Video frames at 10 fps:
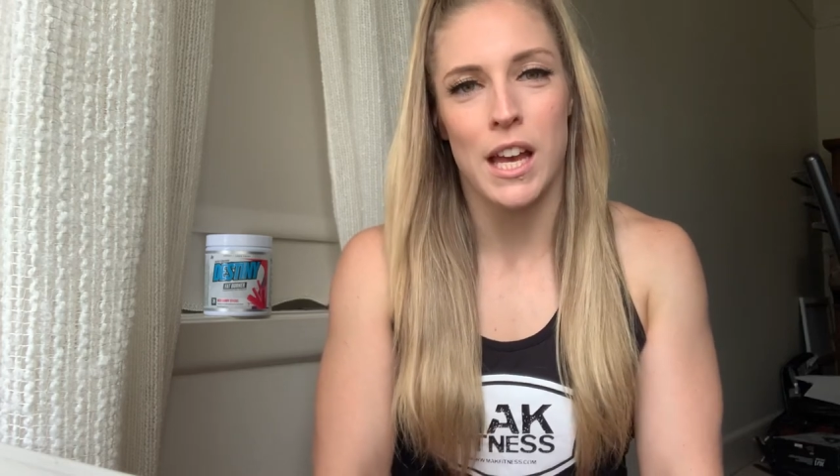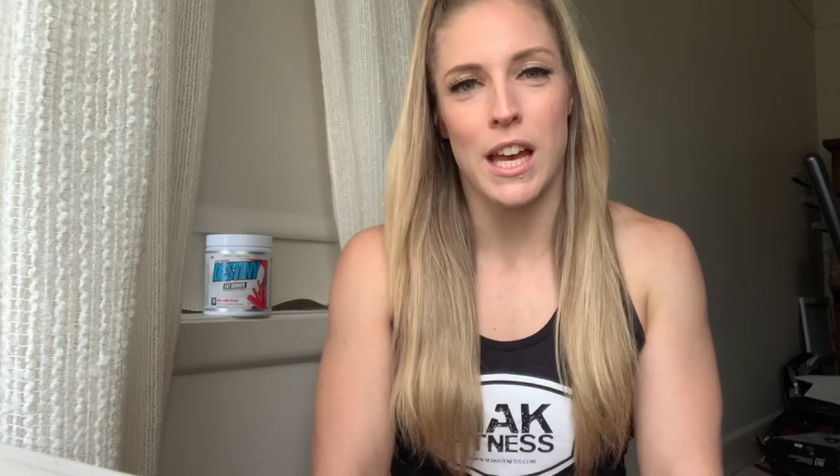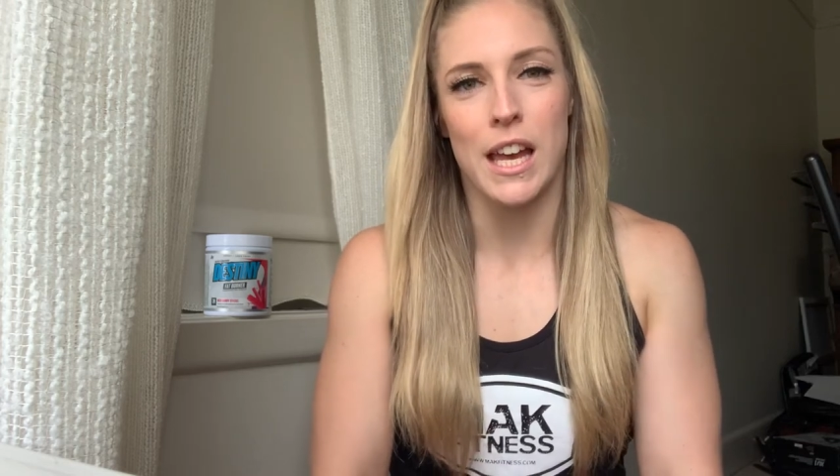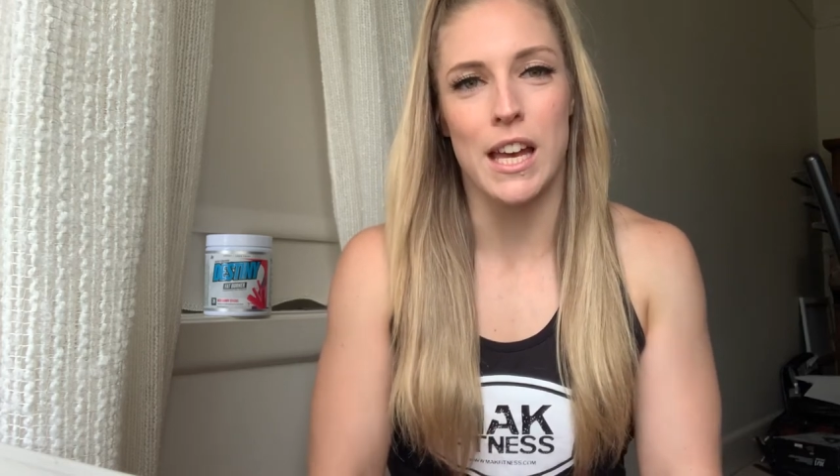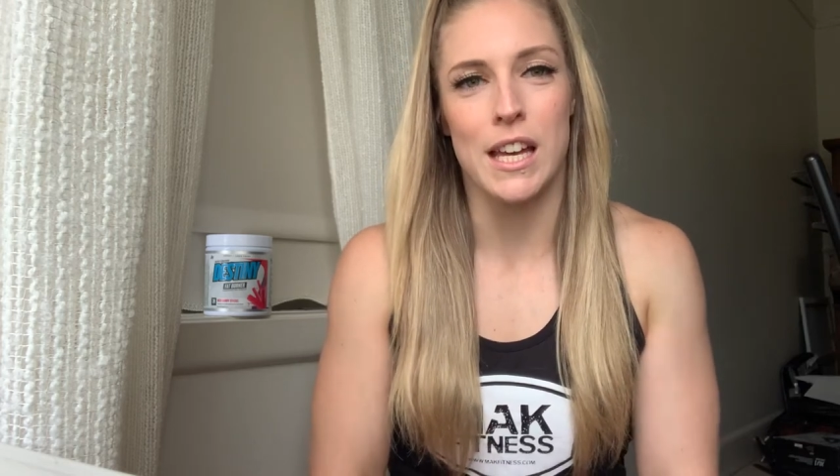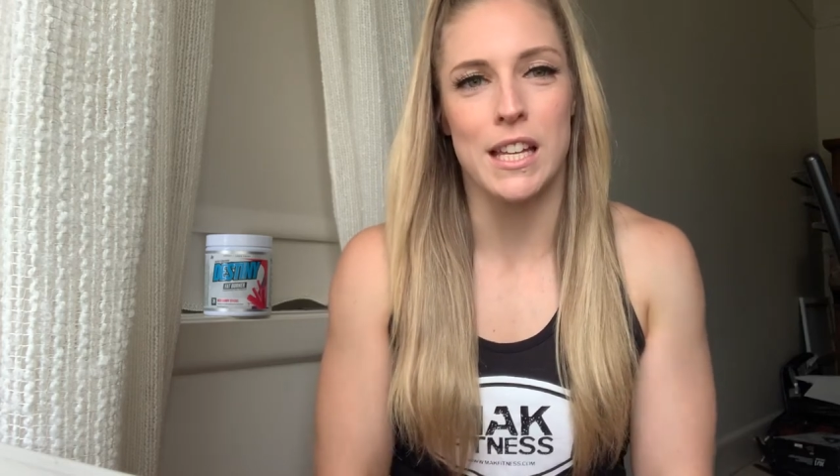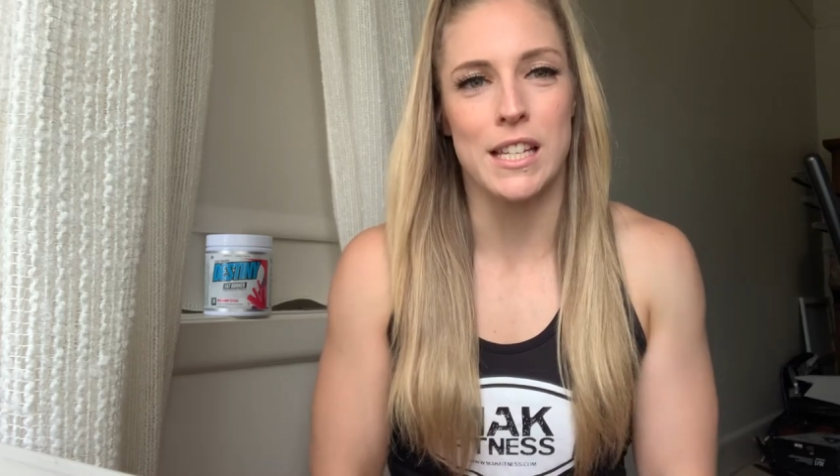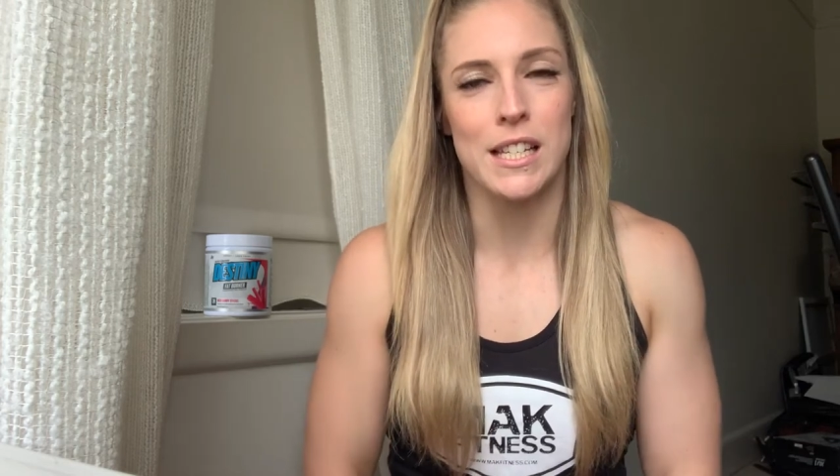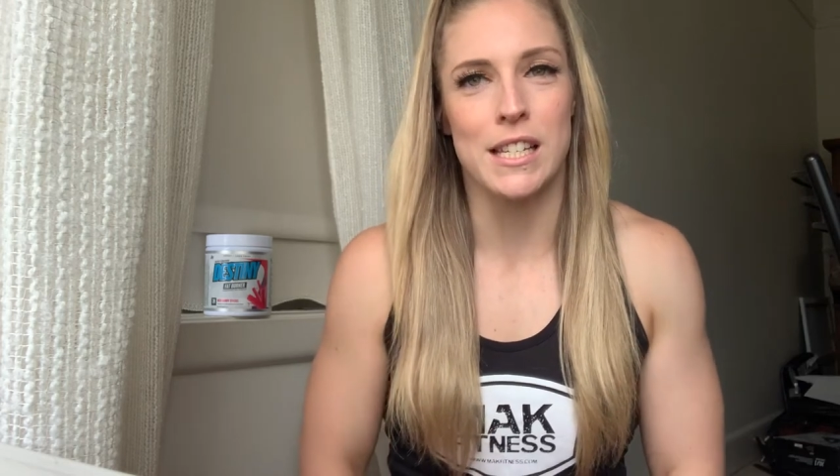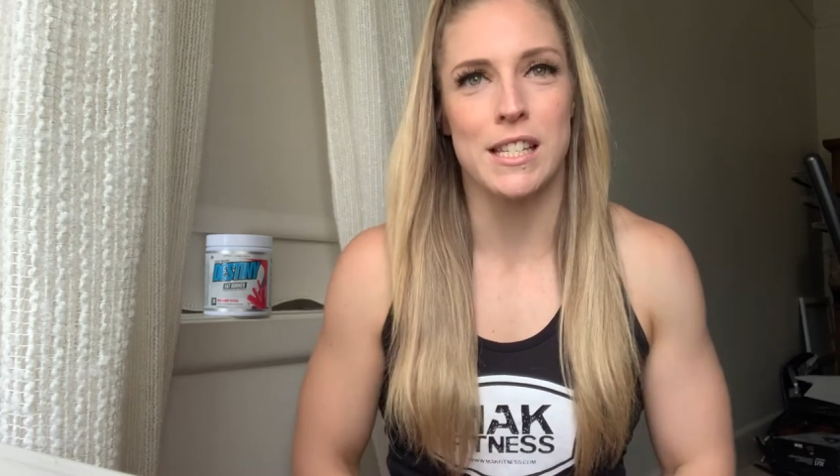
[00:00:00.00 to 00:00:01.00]

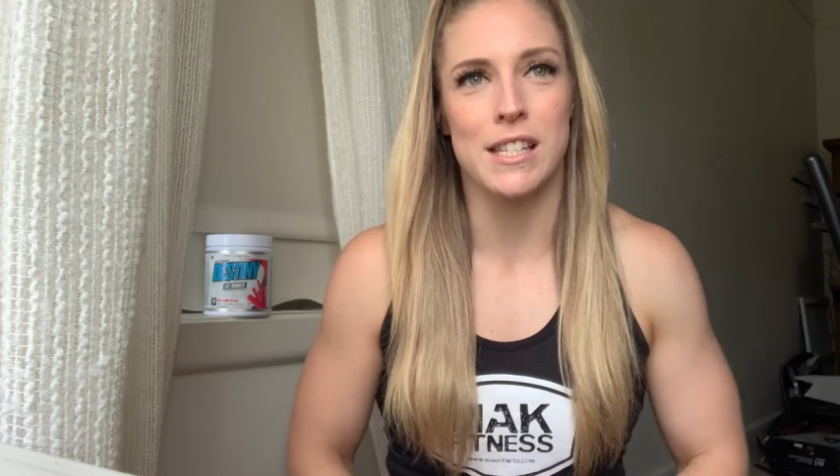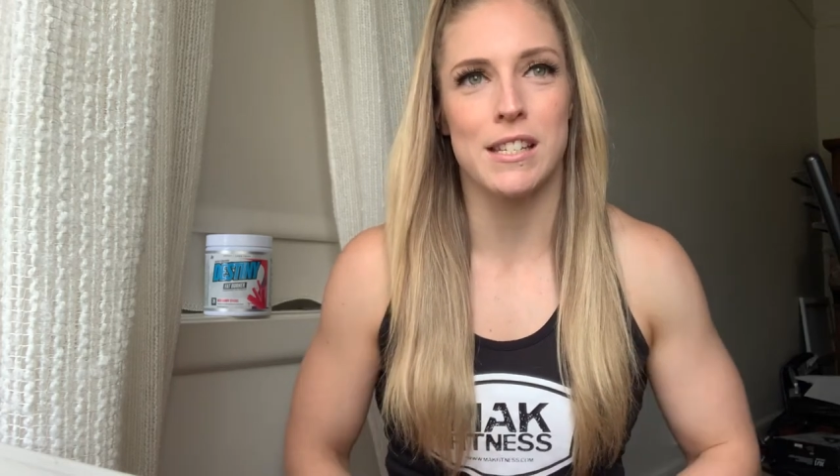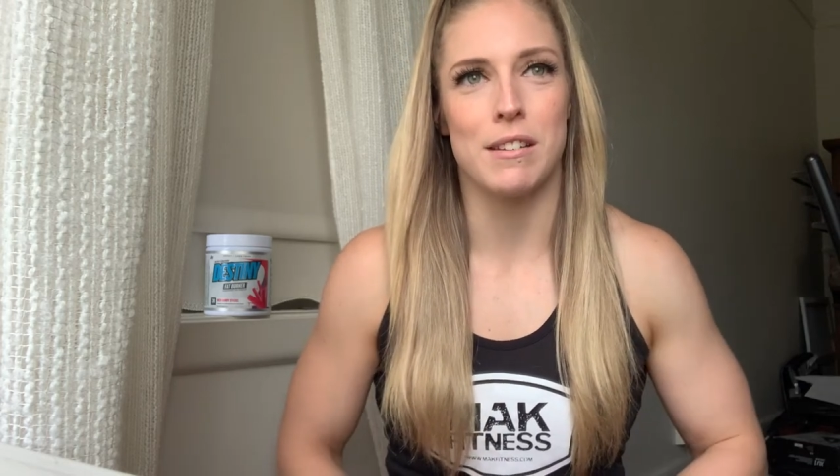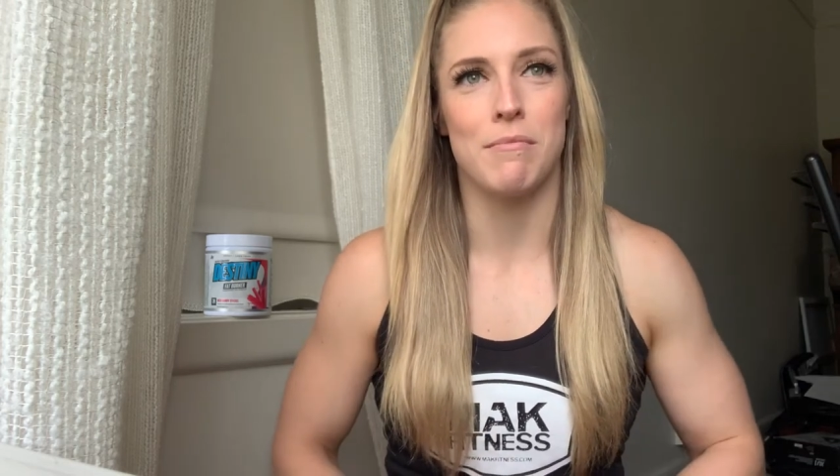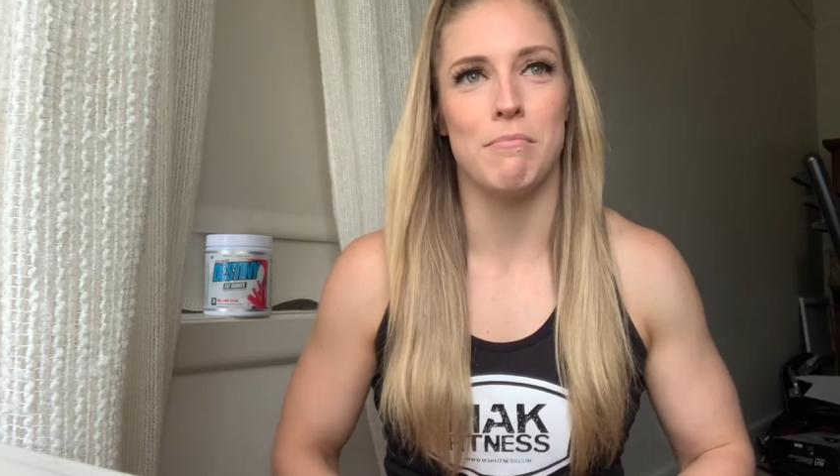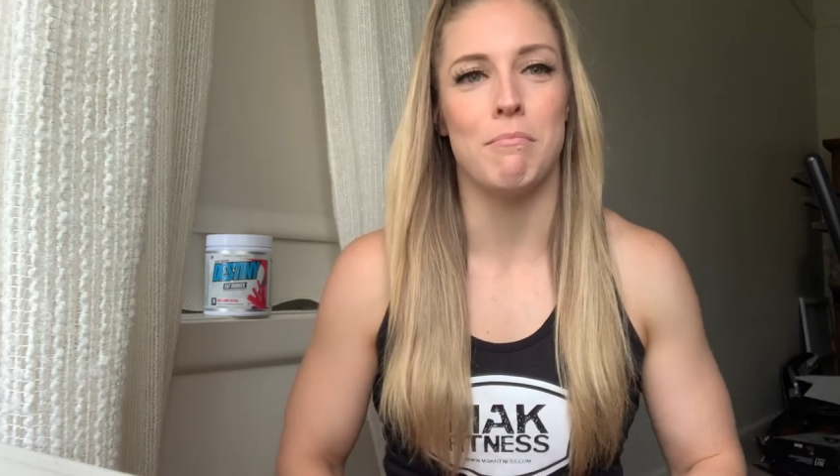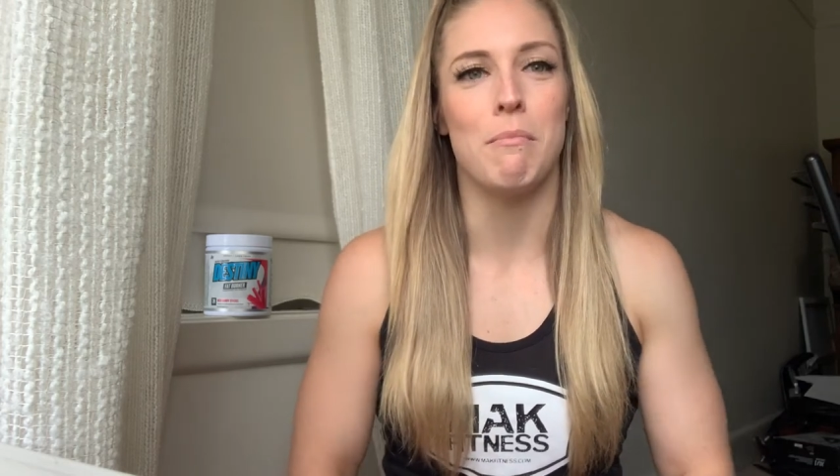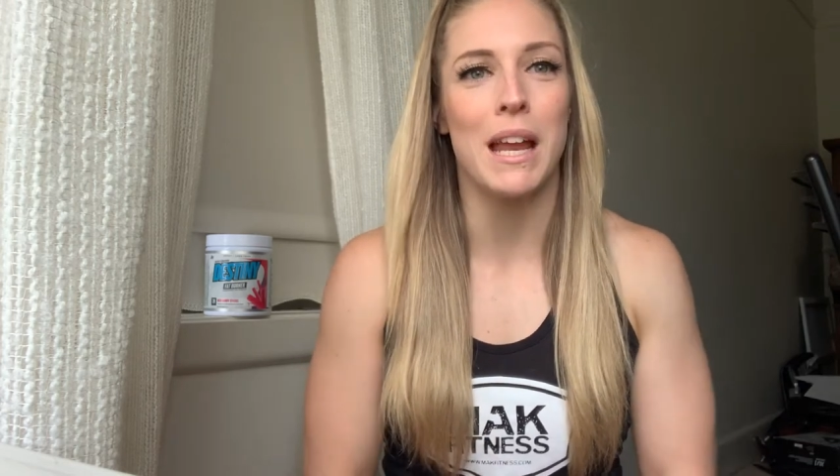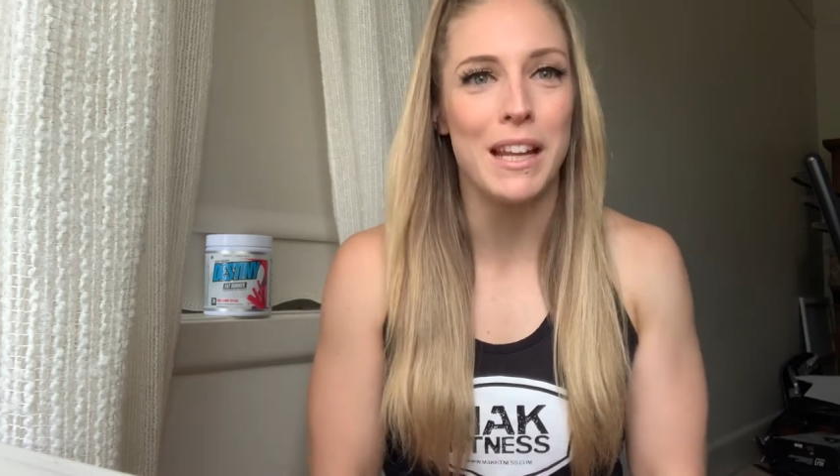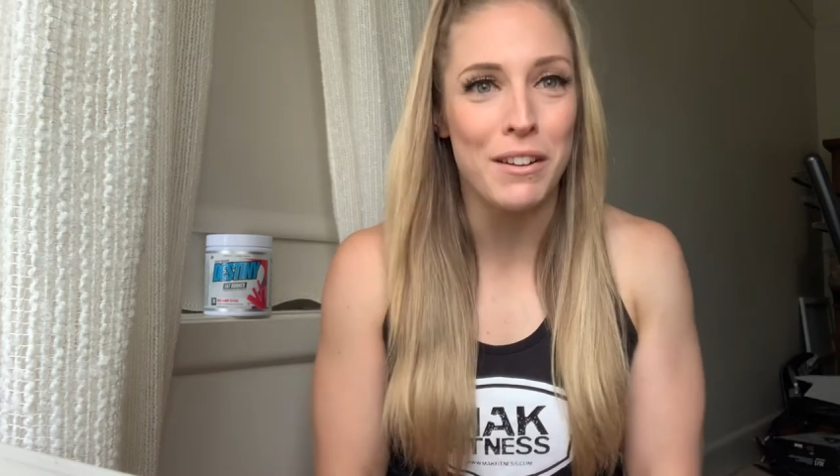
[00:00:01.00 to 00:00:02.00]
and
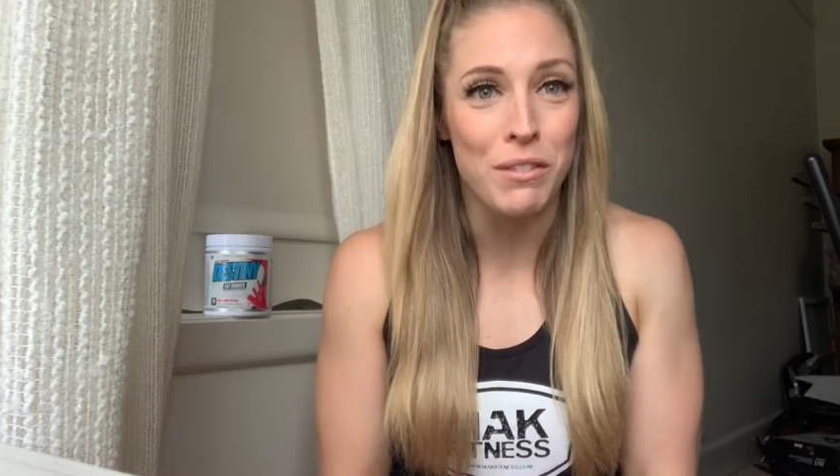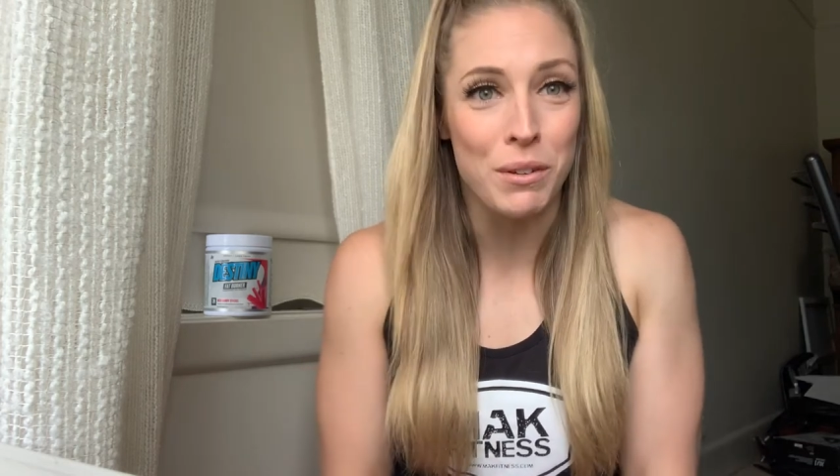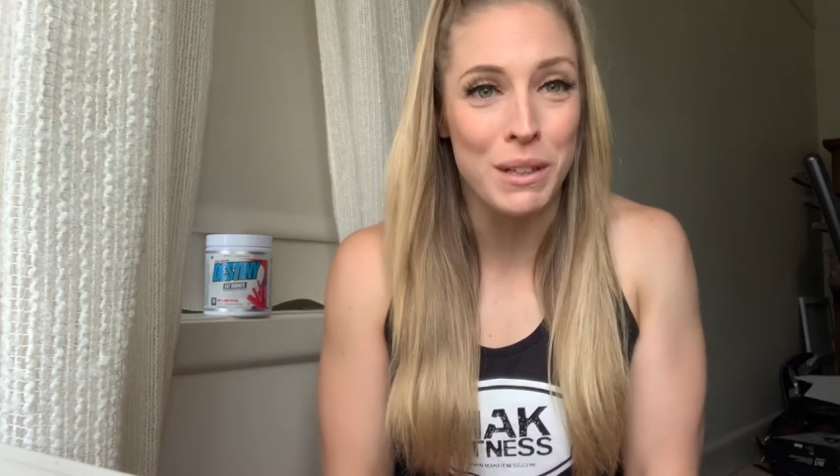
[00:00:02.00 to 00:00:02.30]
many of the